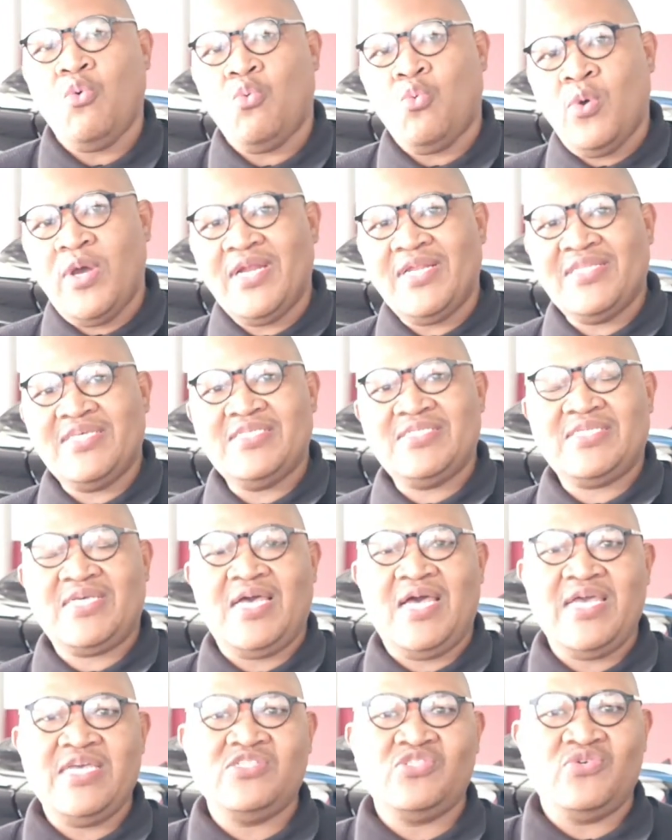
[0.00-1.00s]
Well, this
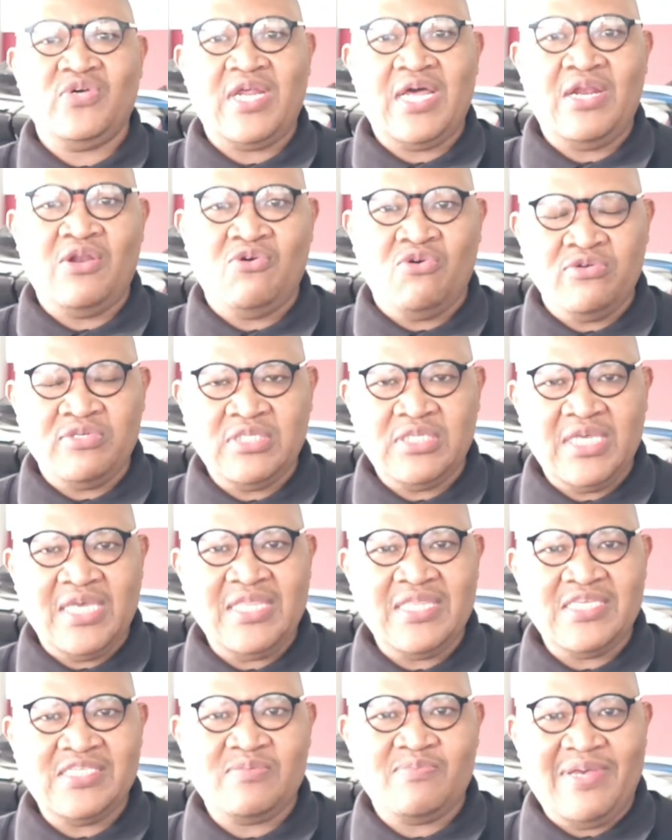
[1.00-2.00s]
car is not alone
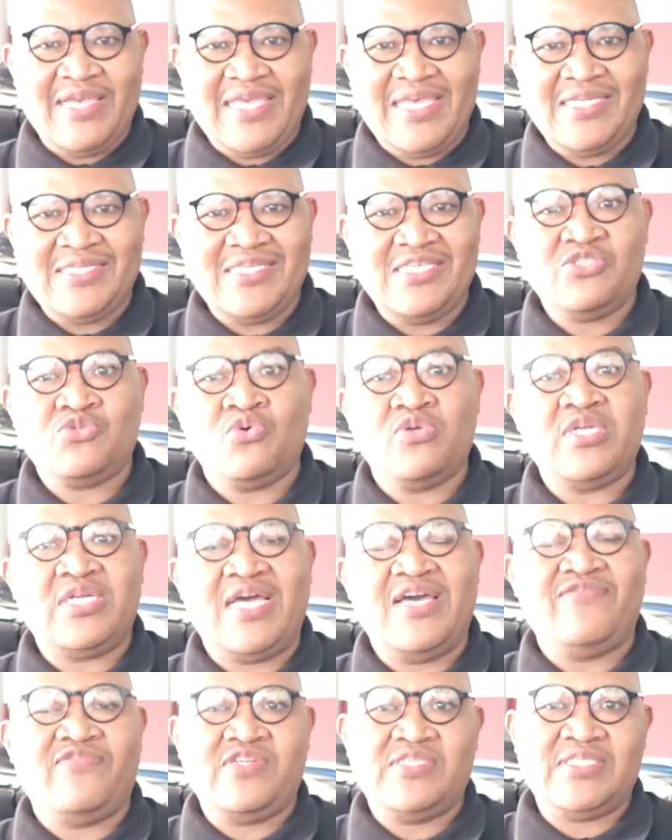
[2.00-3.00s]
in this market. It's got
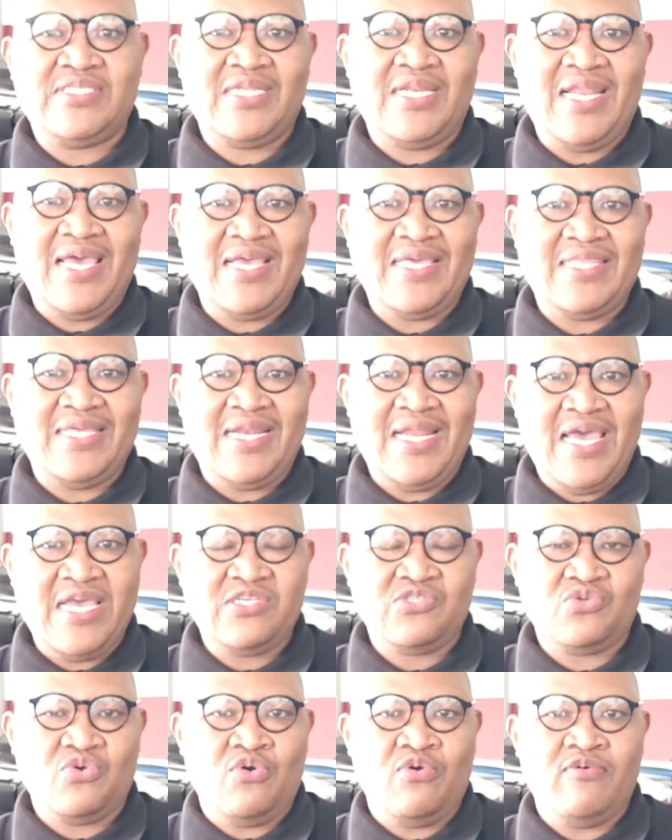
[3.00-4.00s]
rivals like the
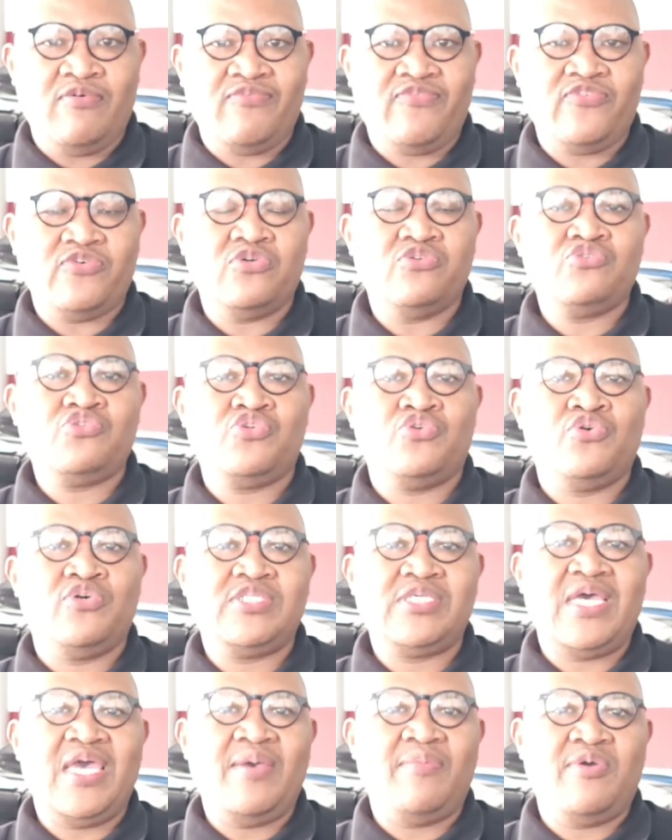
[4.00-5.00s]
likes of
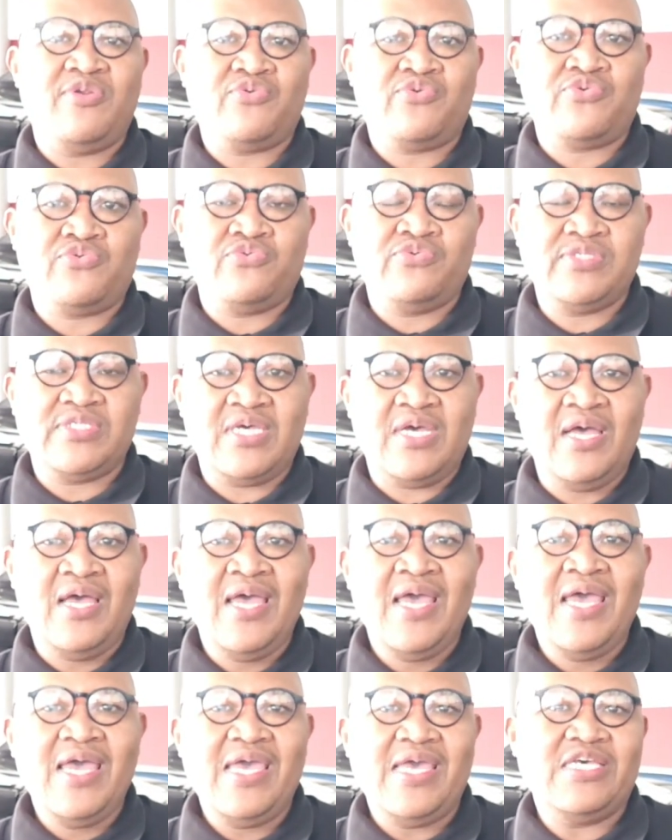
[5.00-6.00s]
Toyota Urban Cruiser
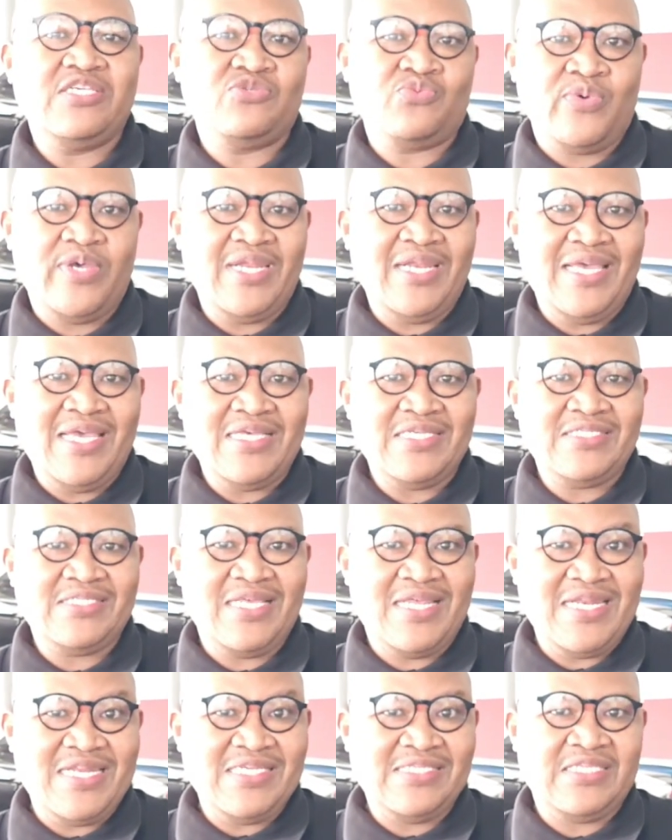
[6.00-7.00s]
as well as
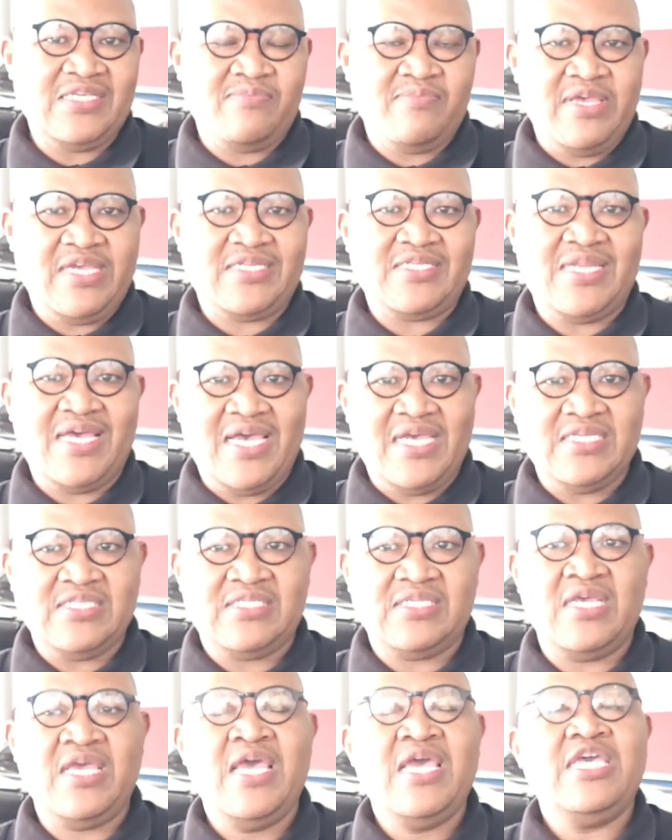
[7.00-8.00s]
the Nissan
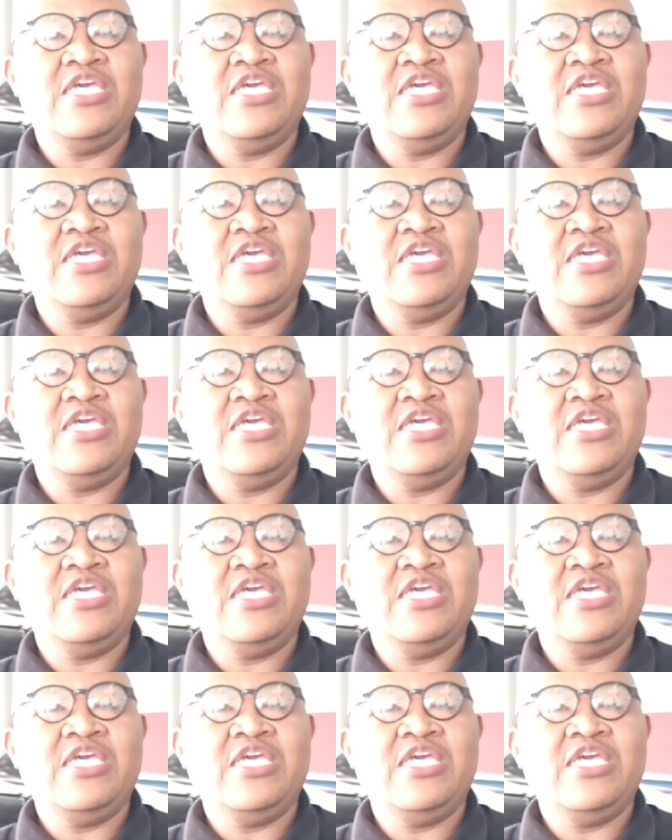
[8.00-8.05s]
Magnite.